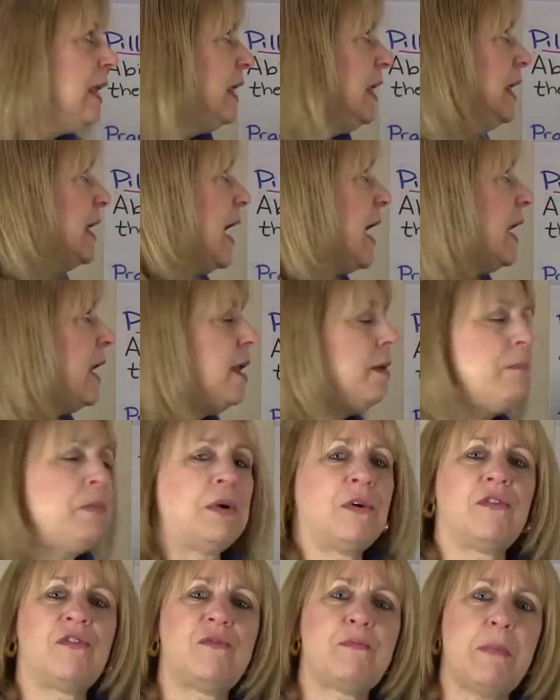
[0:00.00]
gaining
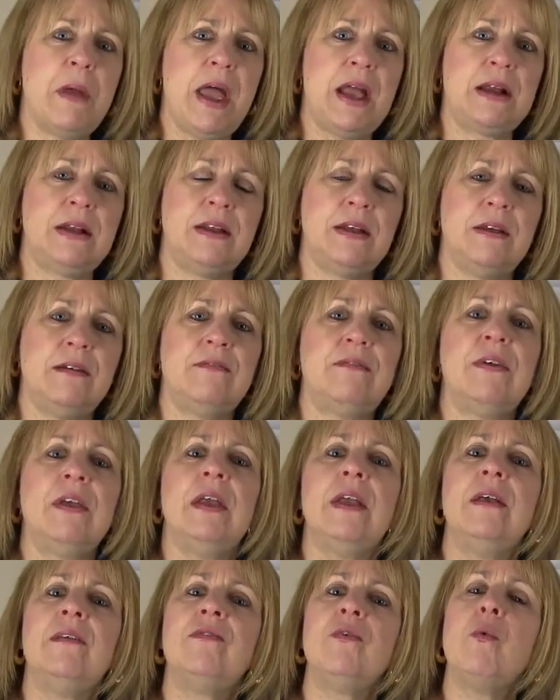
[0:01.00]
perspective
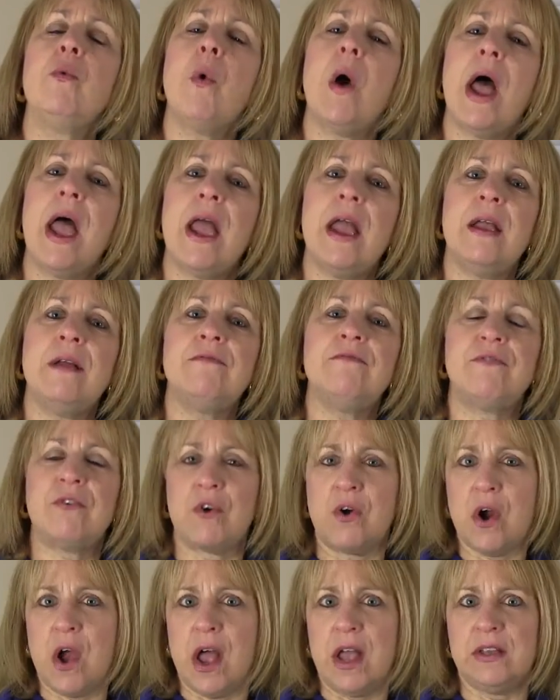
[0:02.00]
is a way
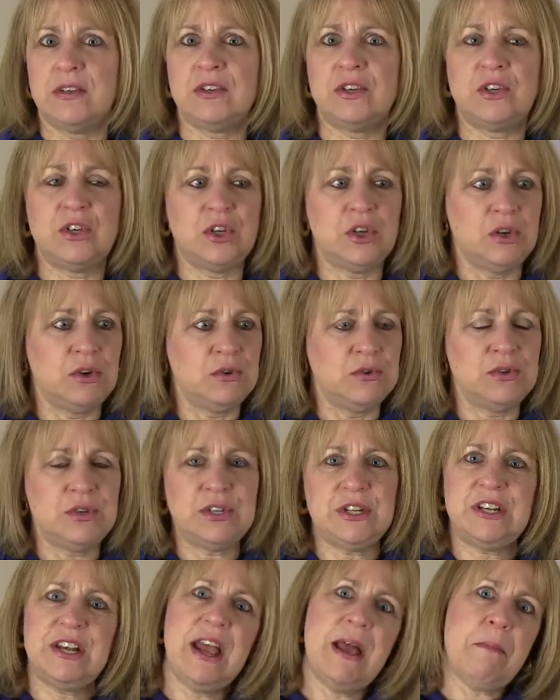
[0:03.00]
for us to
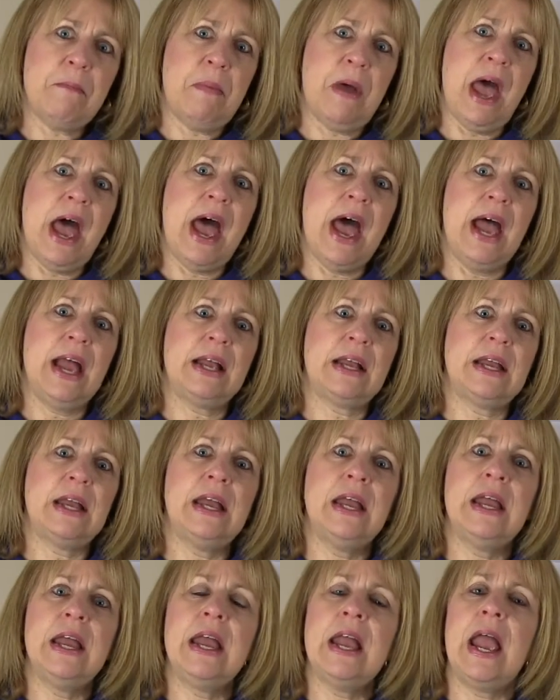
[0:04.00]
step back
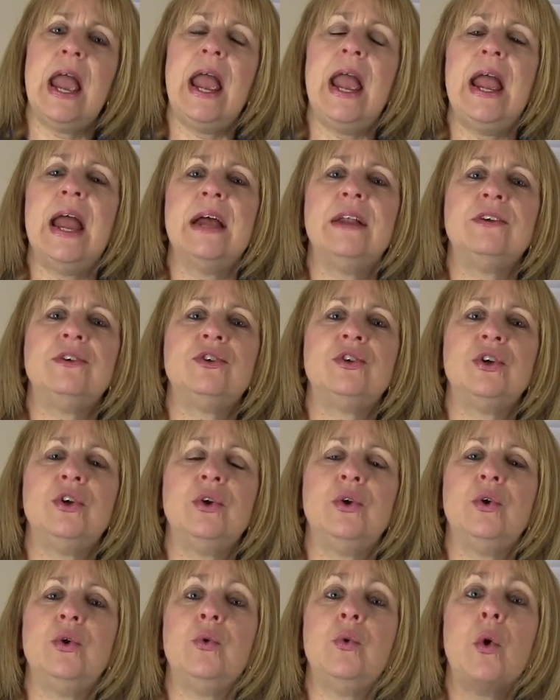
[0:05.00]
and
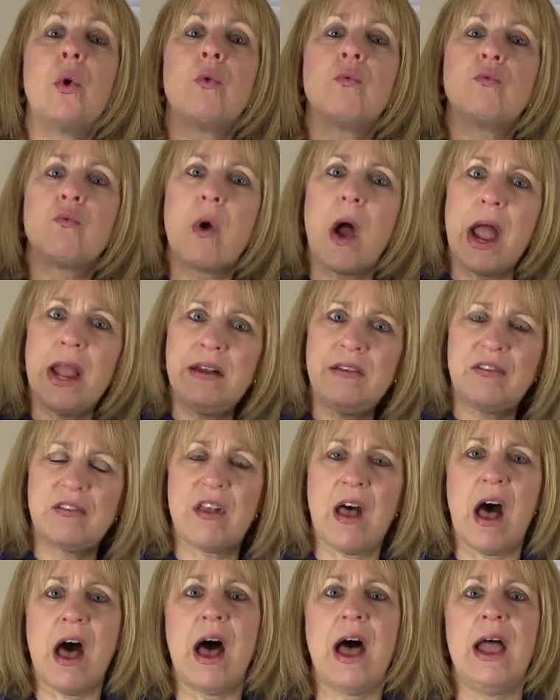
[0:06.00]
to
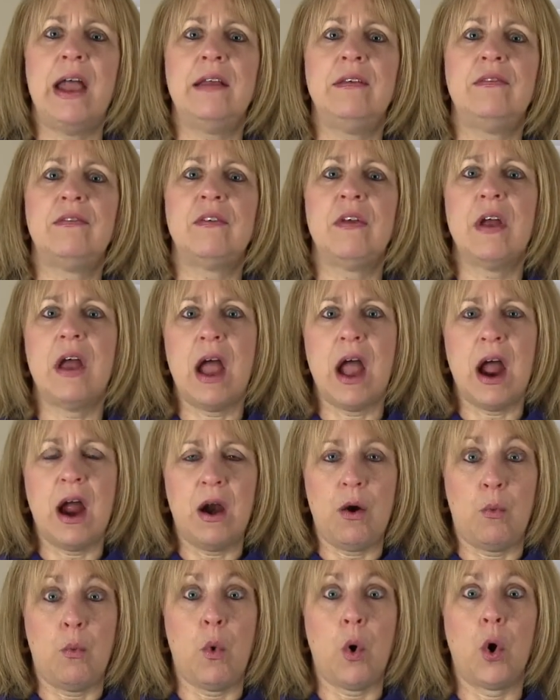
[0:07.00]
right-size
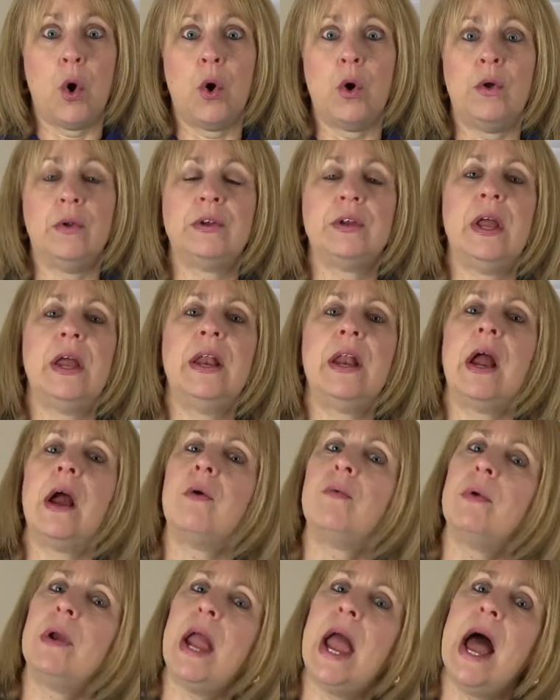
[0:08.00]
our world and
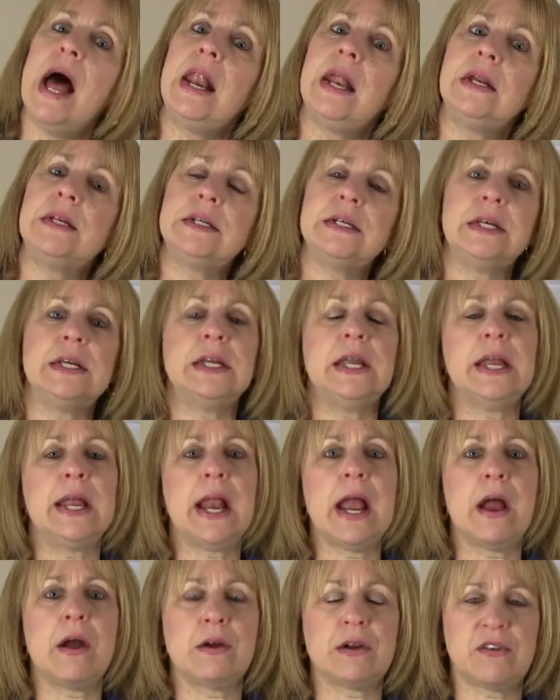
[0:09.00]
our reality
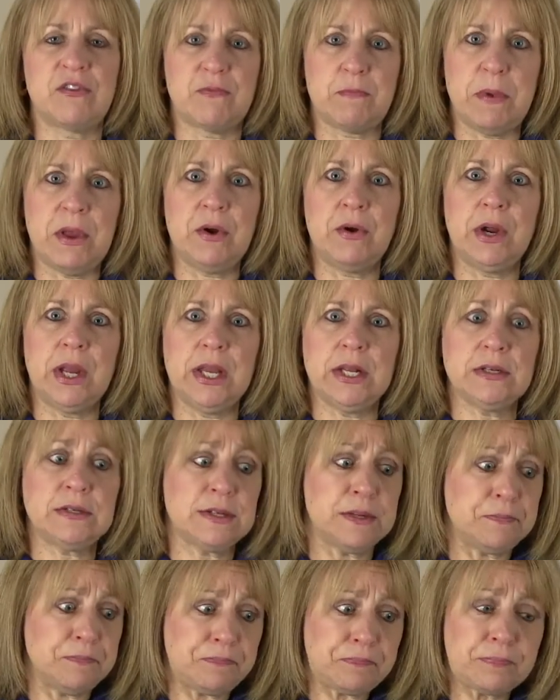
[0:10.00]
and our
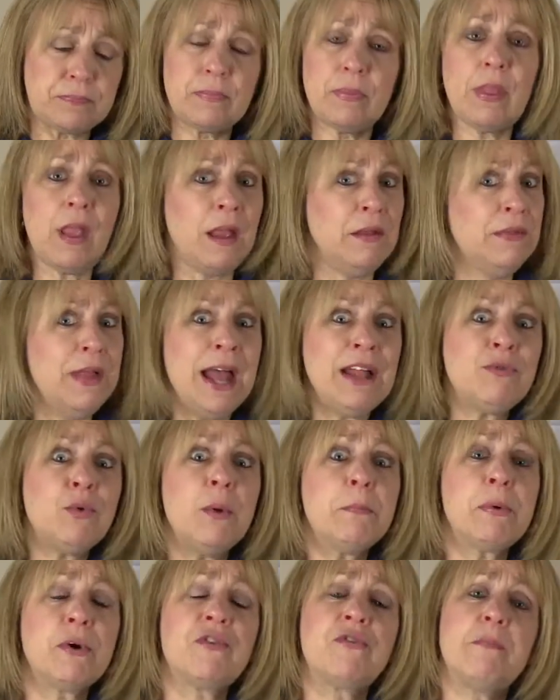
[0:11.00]
experience. And that's
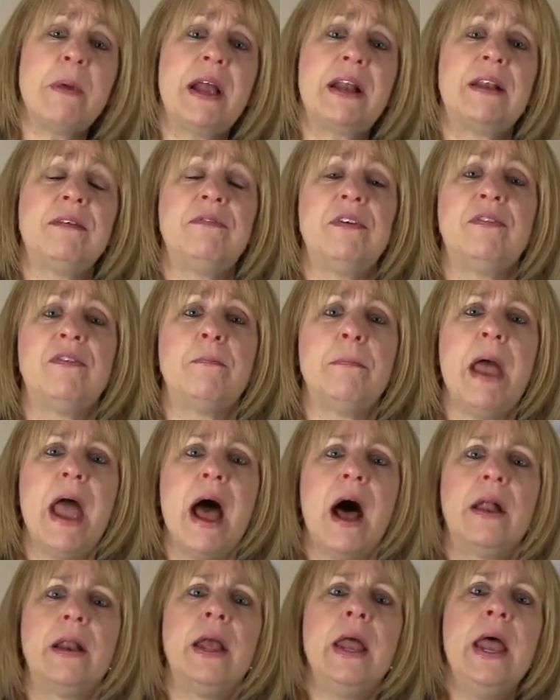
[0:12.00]
what perspective is
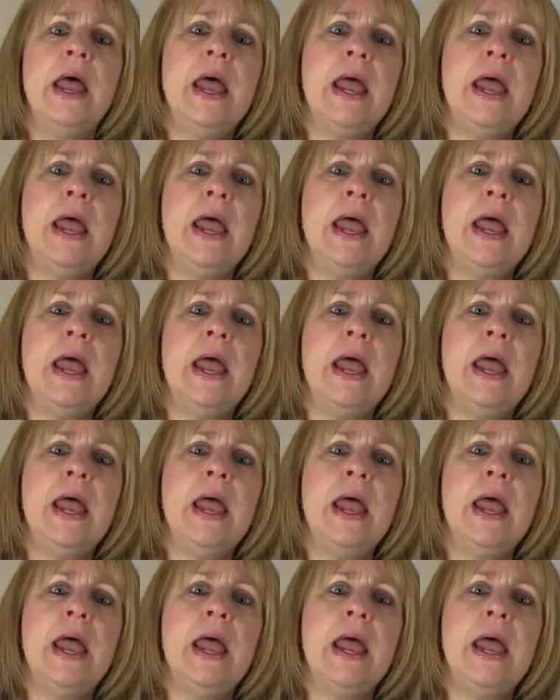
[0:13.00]
about.